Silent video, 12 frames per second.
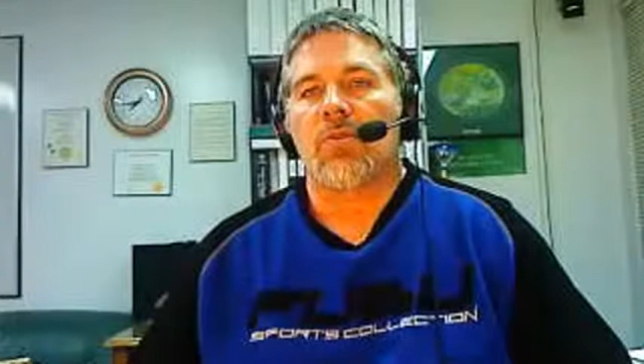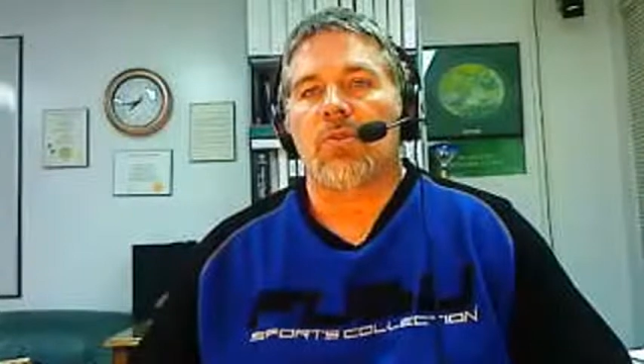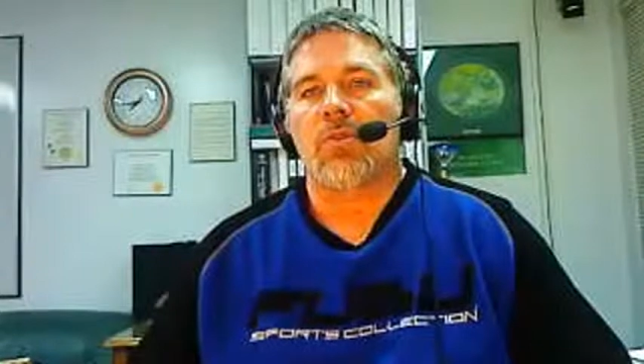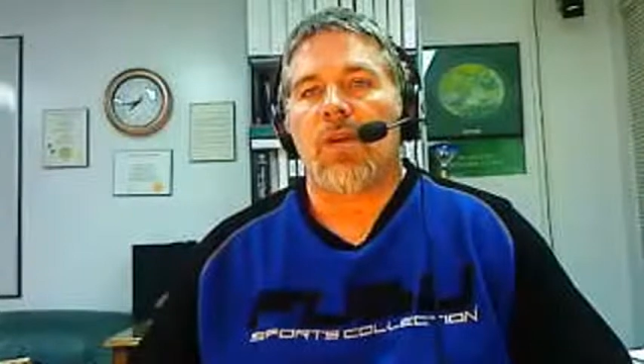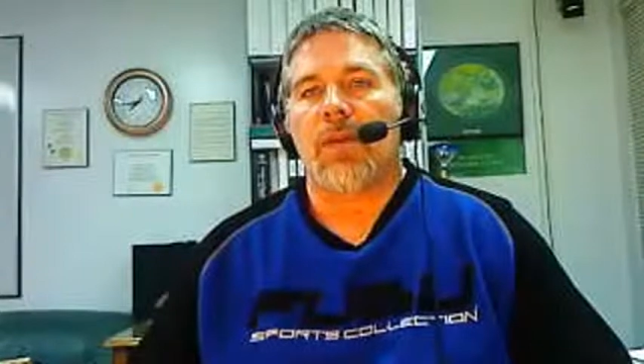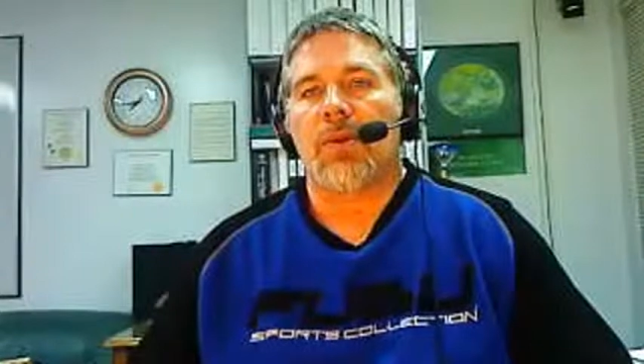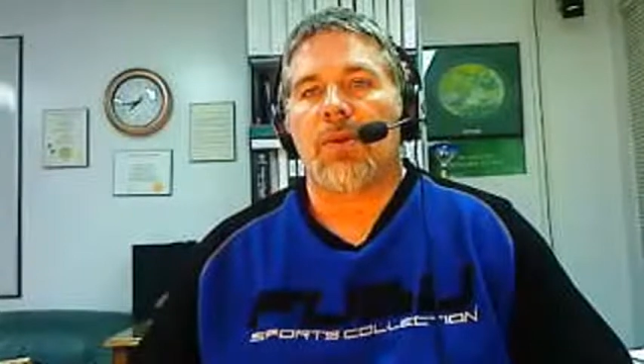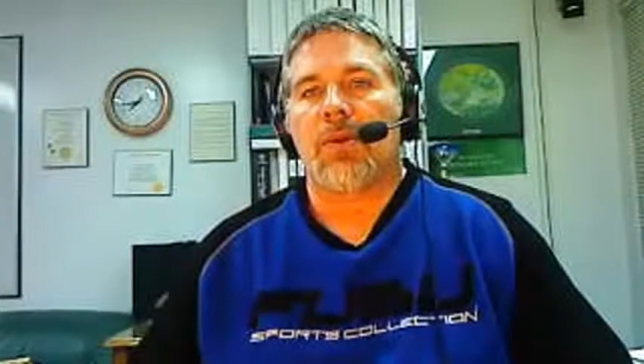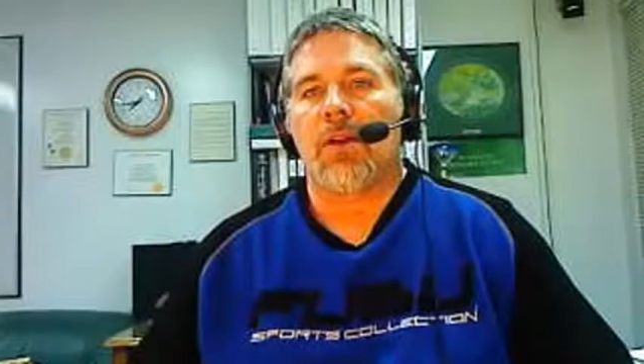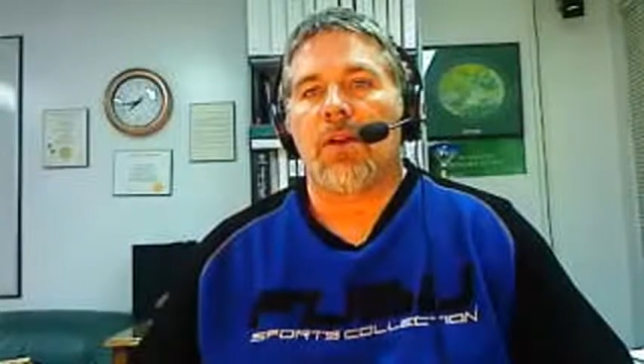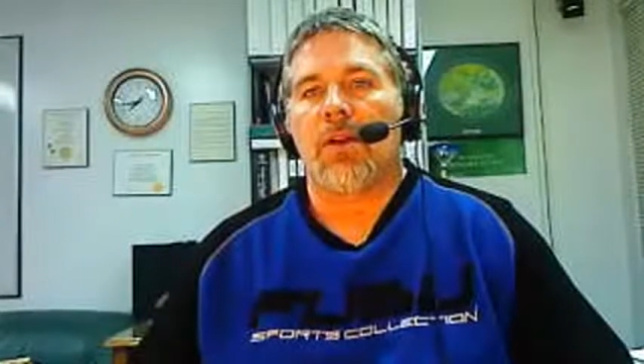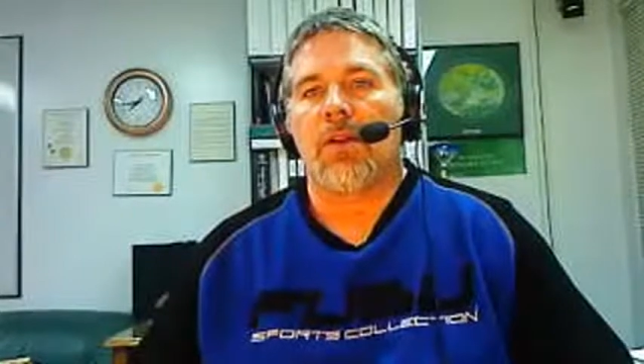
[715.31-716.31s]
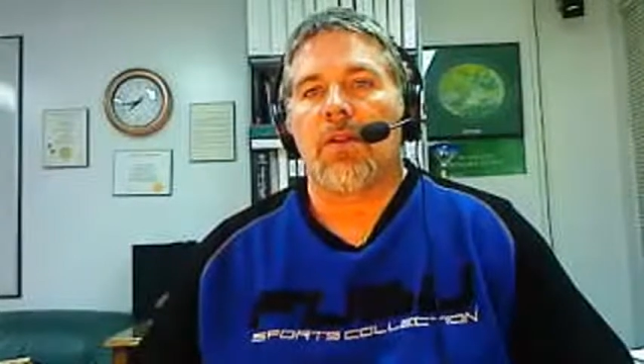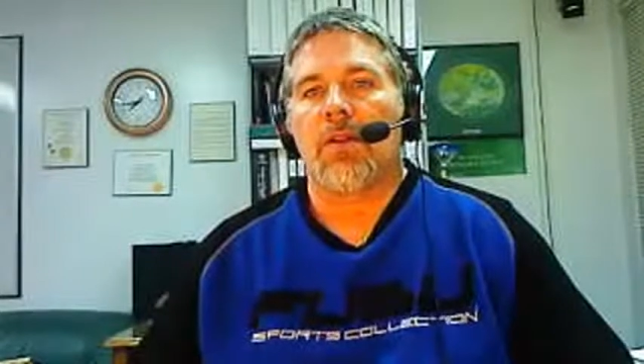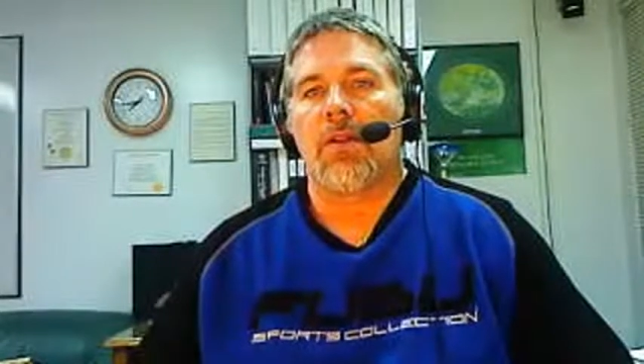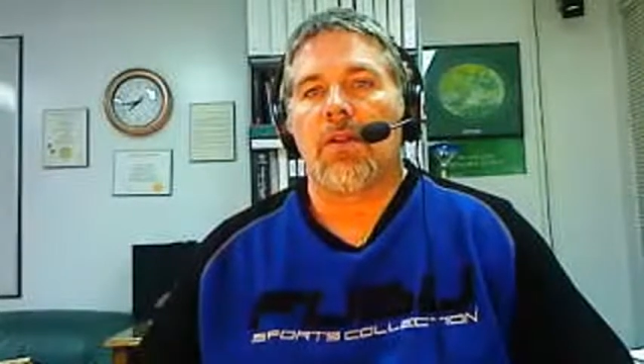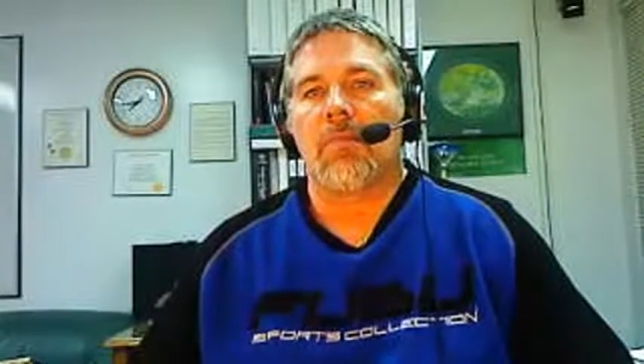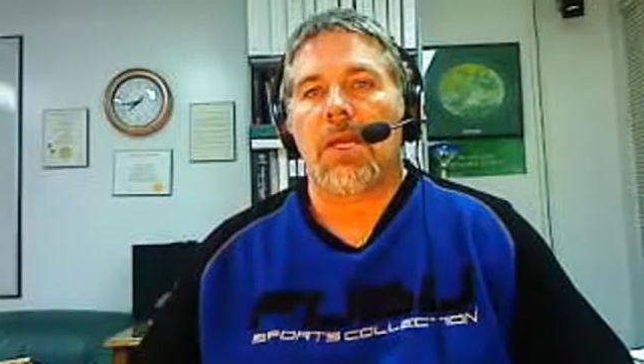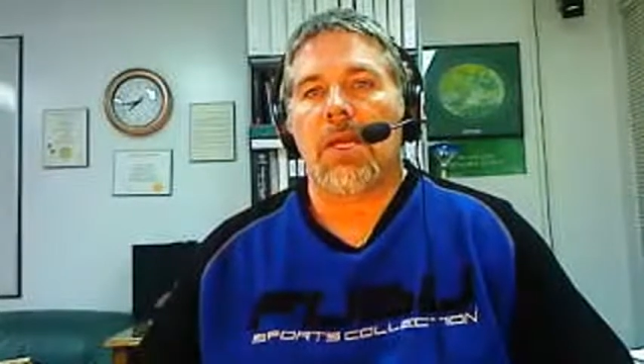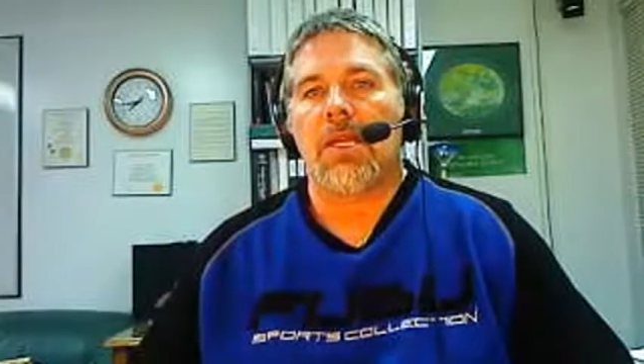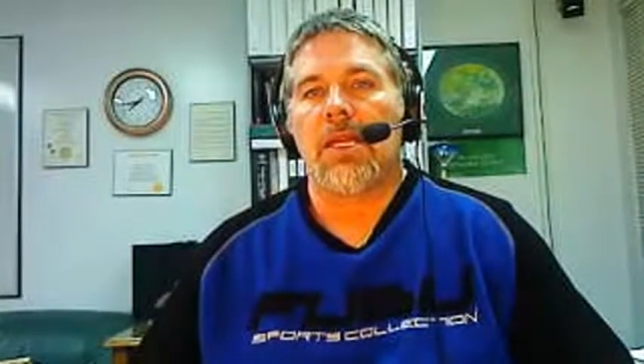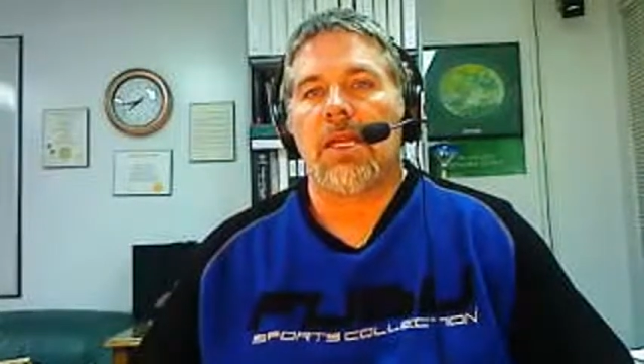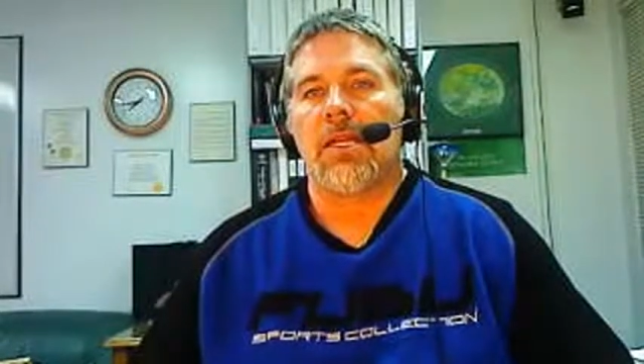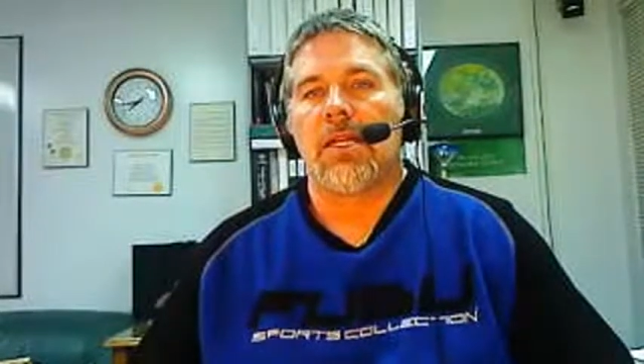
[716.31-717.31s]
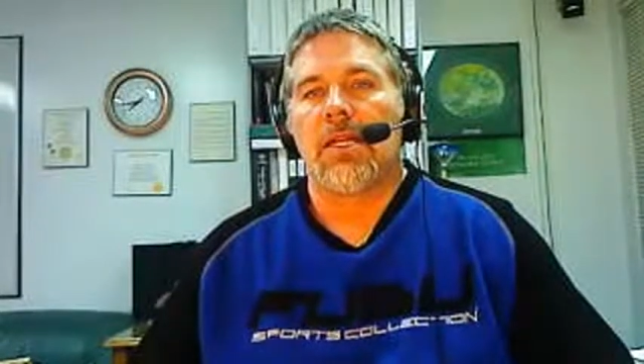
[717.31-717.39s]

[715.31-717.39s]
which will happen on Monday.